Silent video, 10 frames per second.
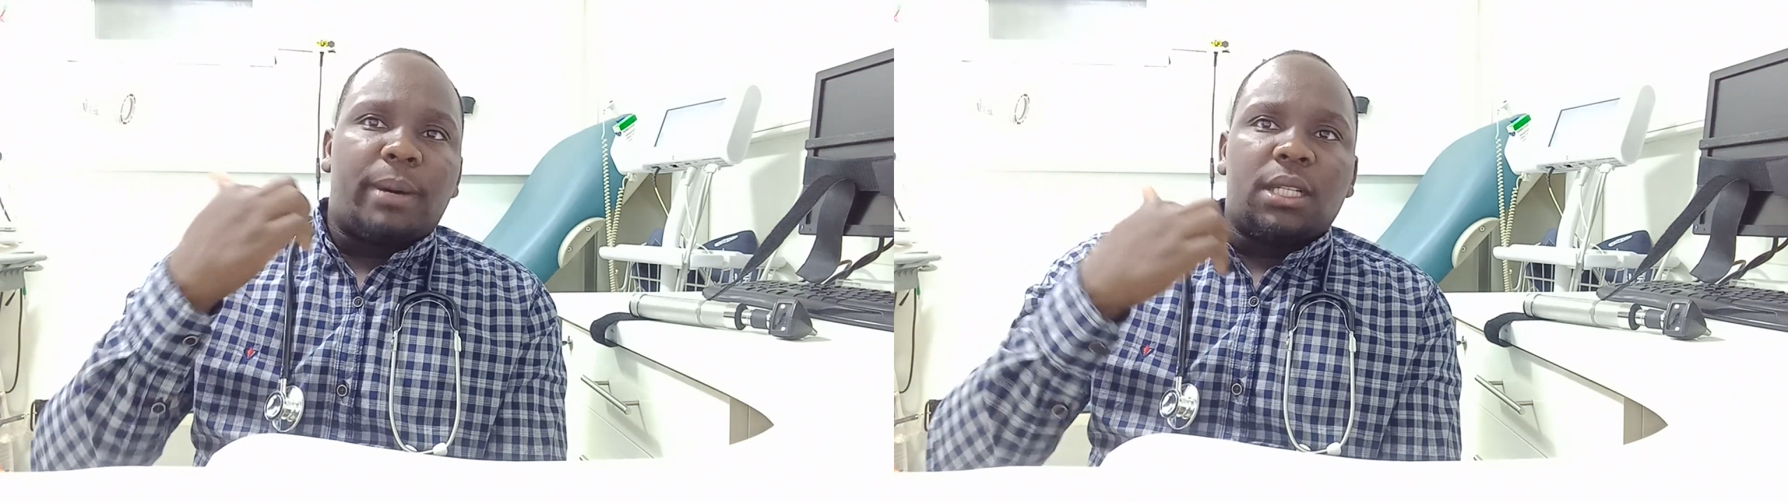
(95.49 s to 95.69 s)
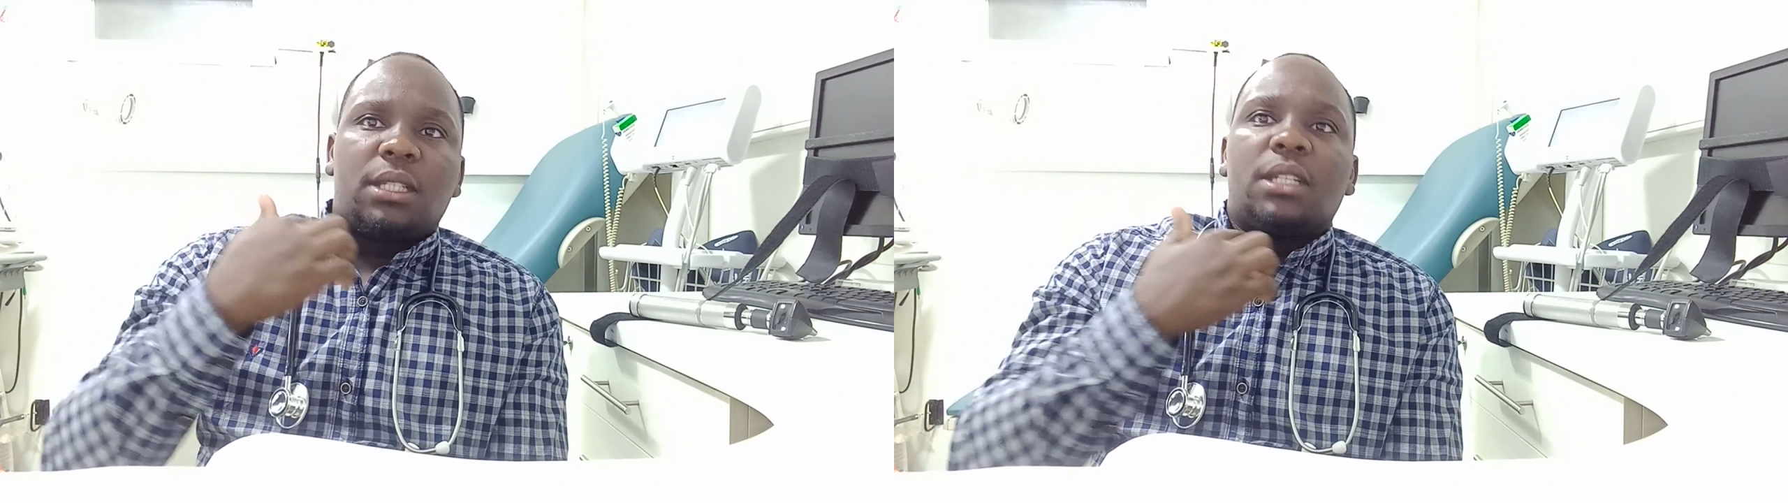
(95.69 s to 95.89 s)

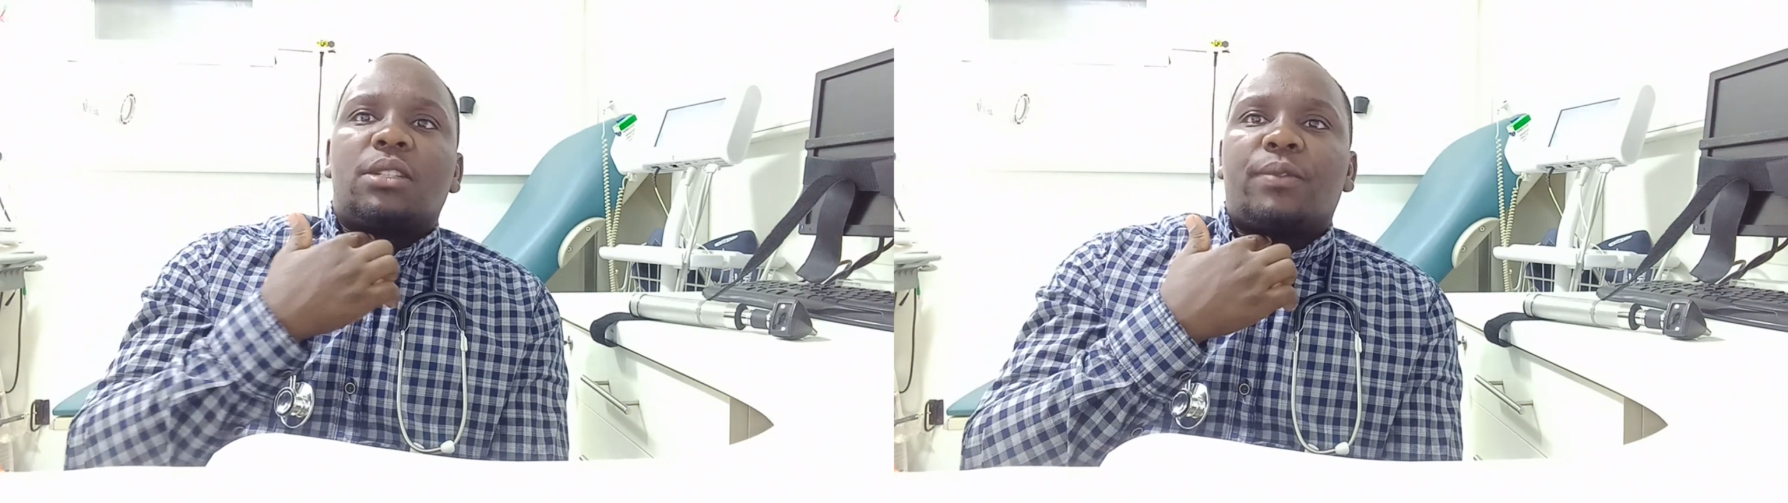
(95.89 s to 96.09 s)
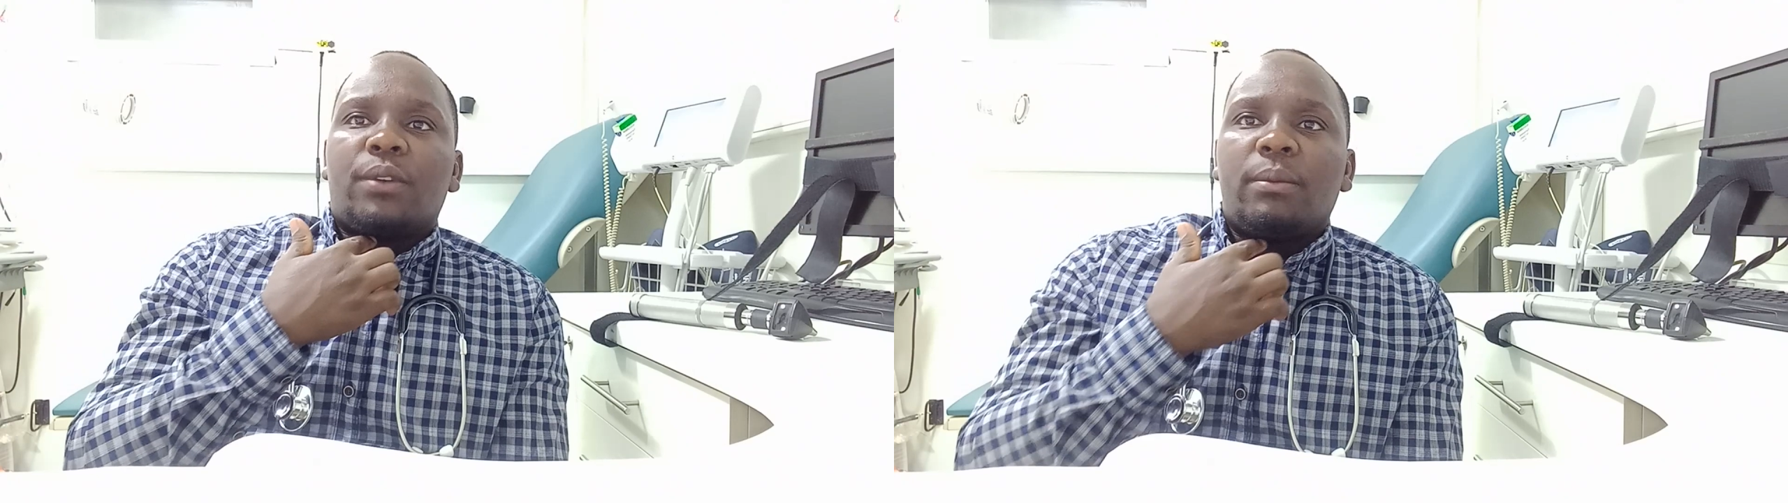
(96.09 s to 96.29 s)
but
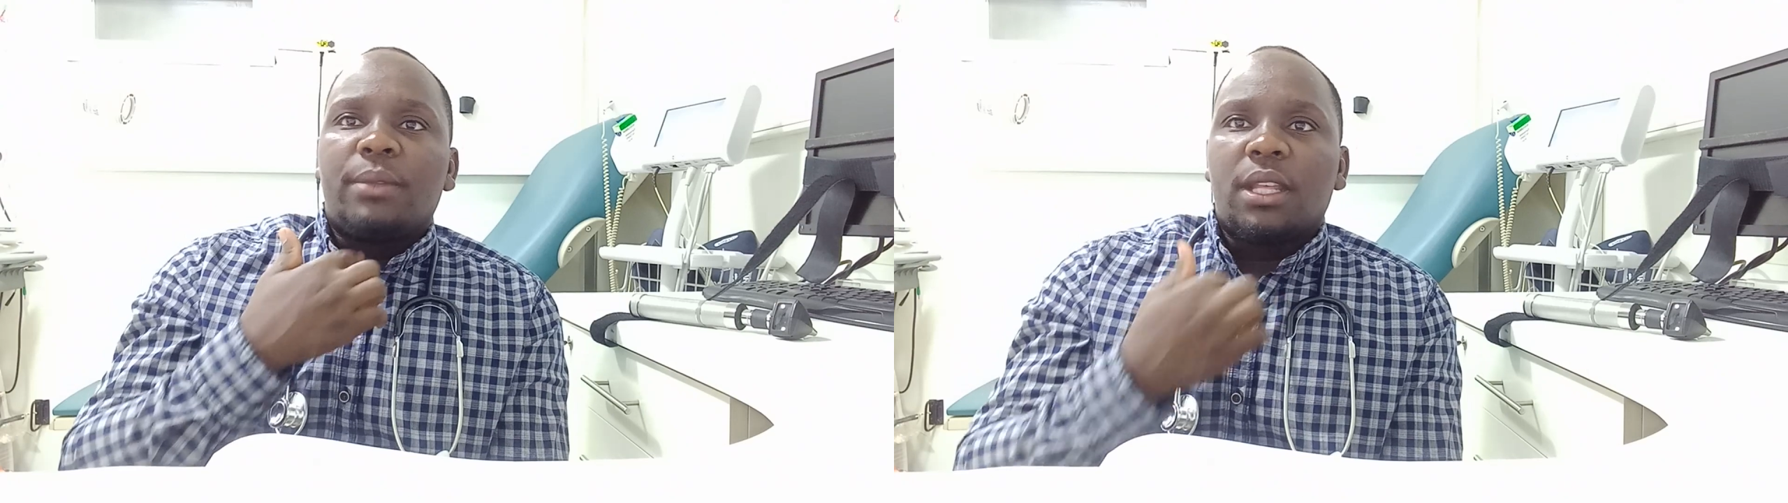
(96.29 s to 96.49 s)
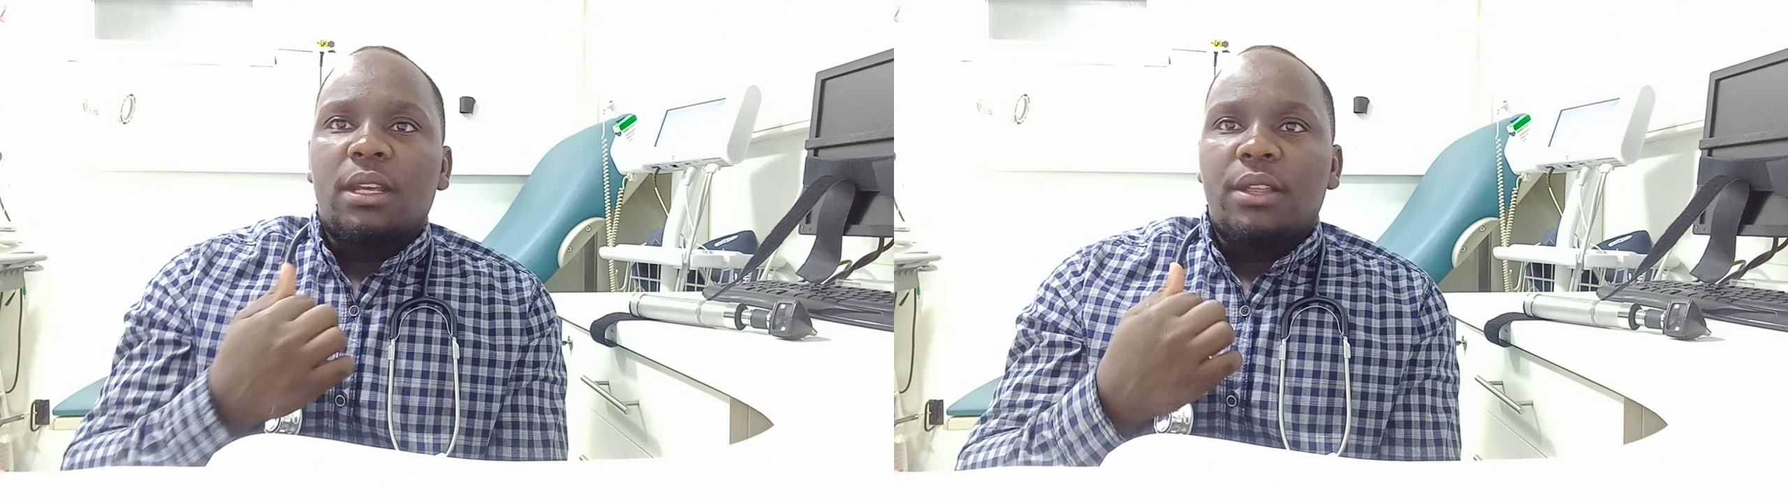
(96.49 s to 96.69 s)
it's from
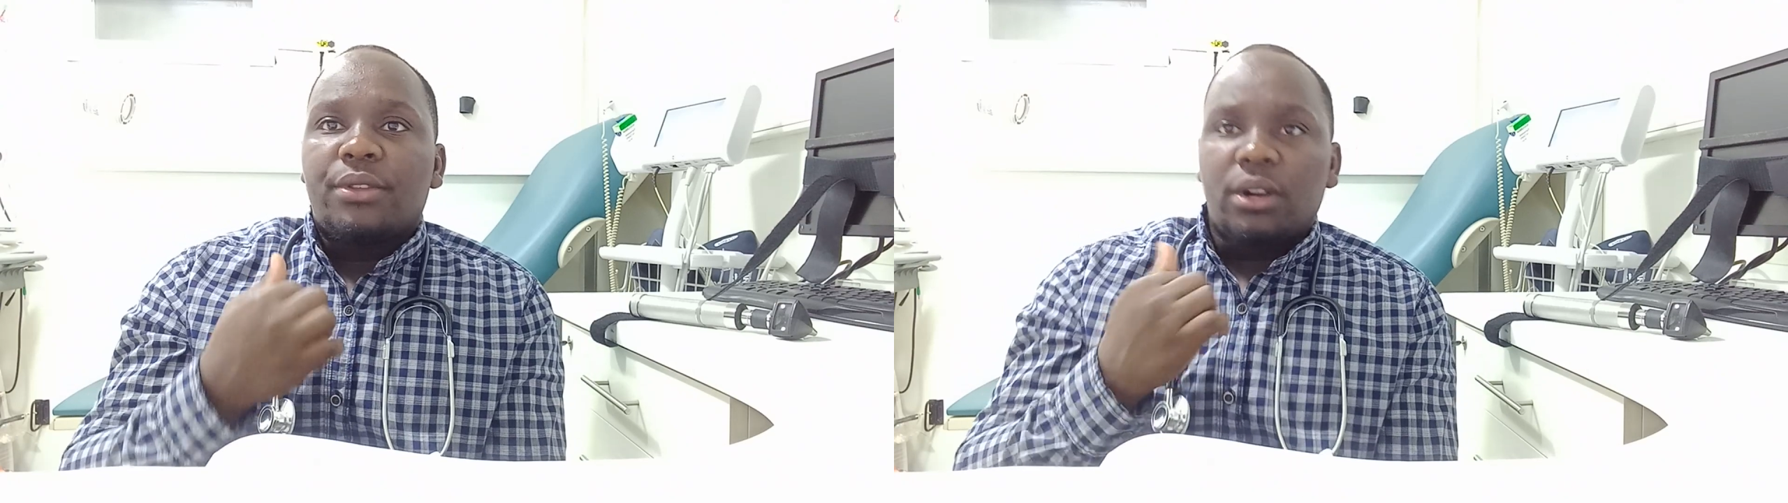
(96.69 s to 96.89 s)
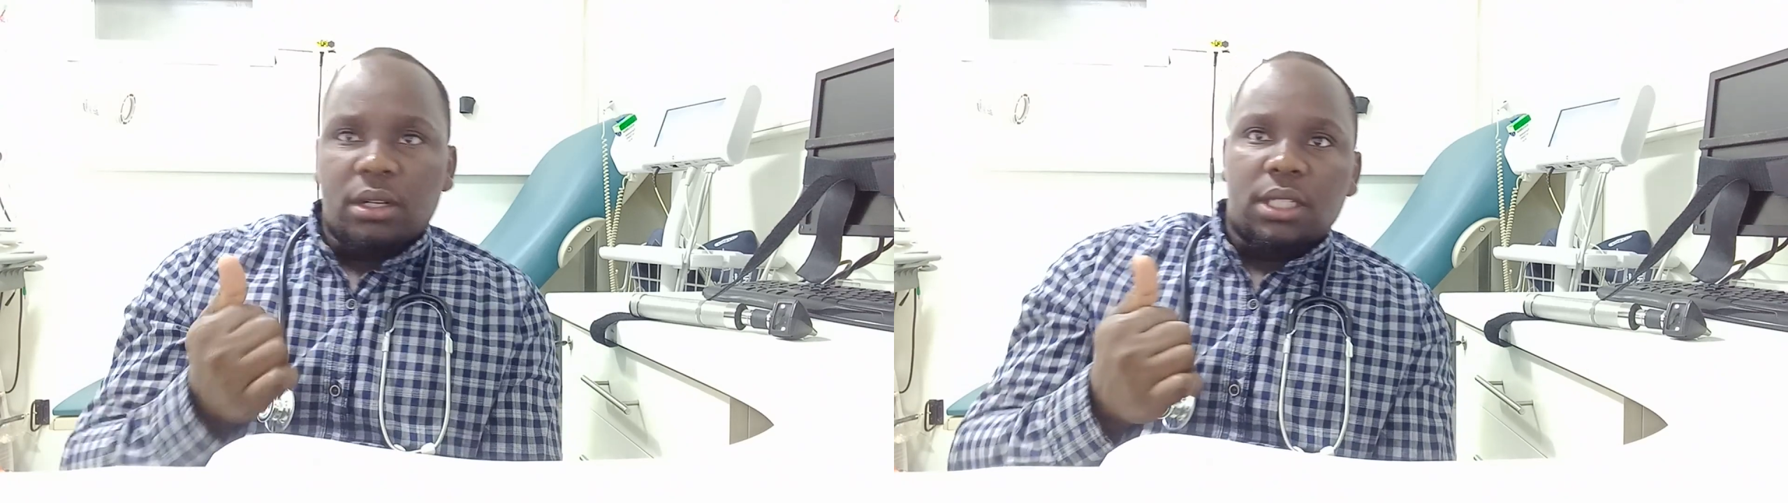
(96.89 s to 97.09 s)
the
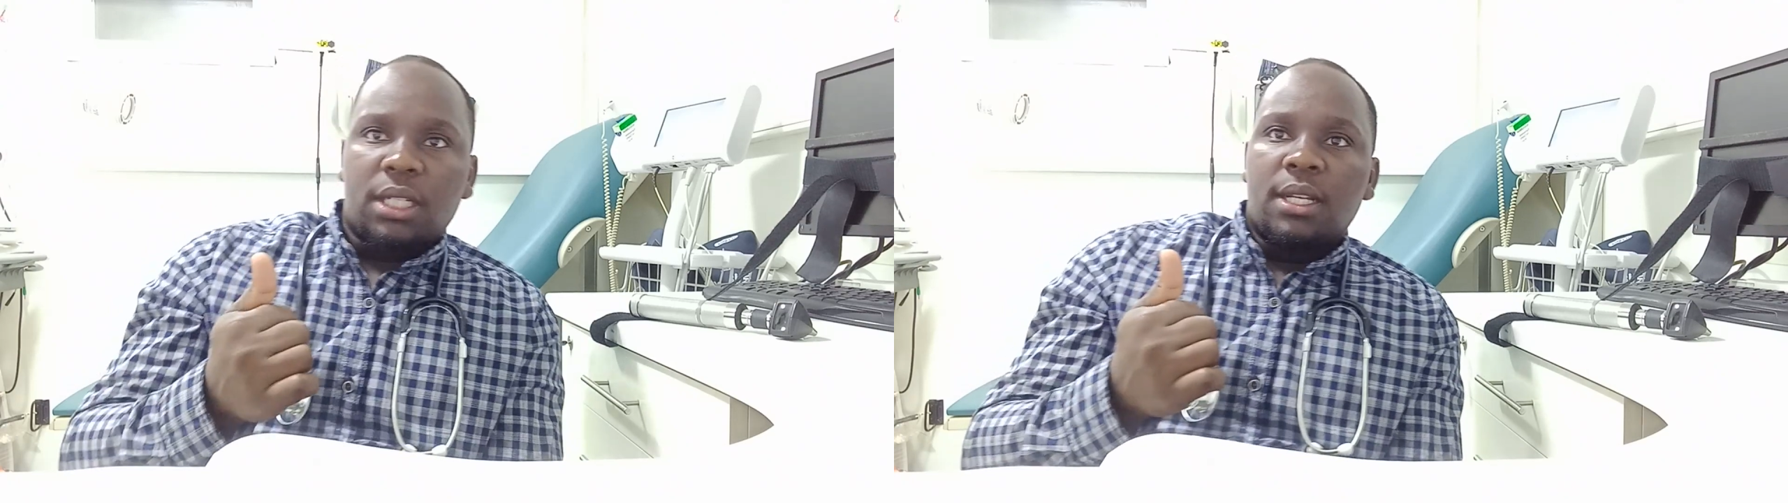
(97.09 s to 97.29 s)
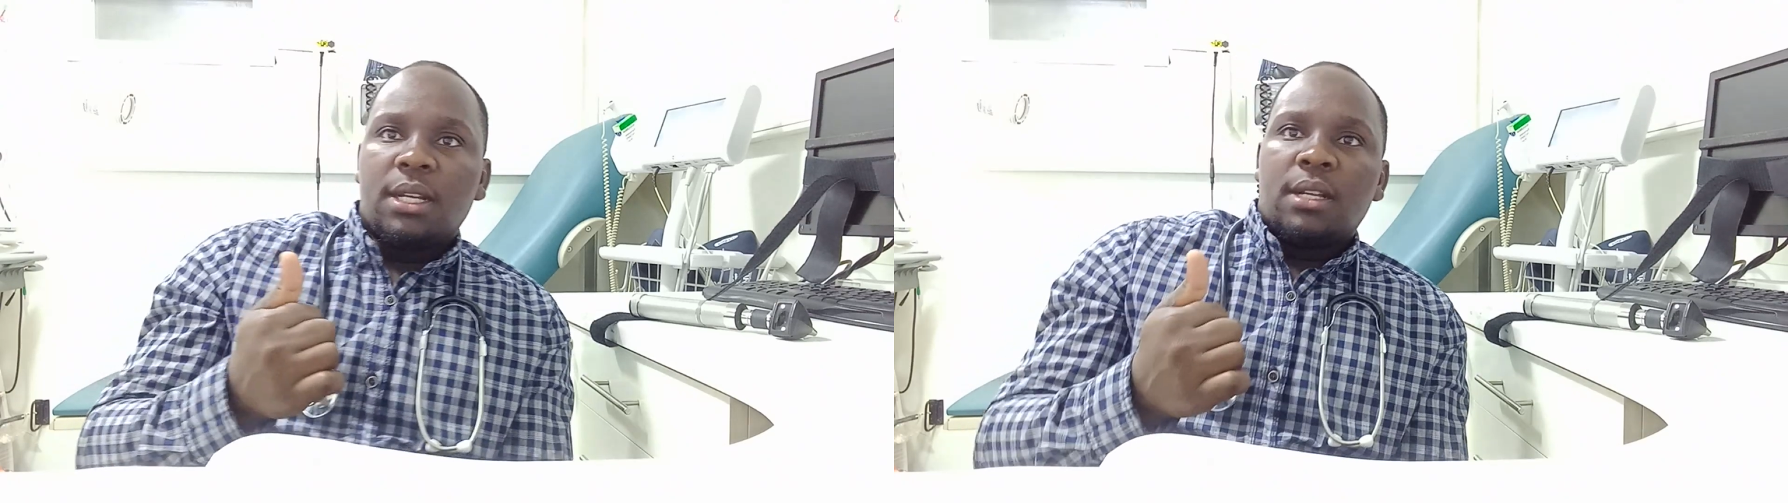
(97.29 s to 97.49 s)
throat.